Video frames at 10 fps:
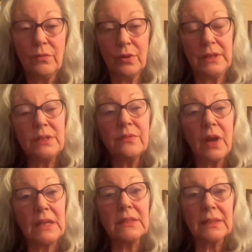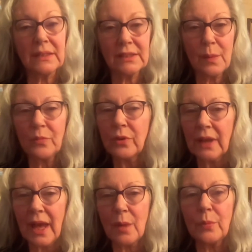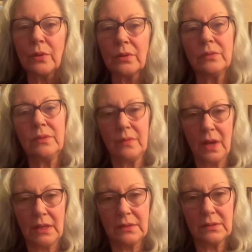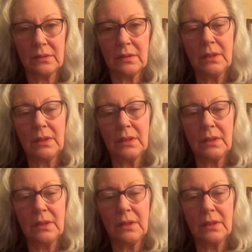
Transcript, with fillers: for any device except for an Apple device.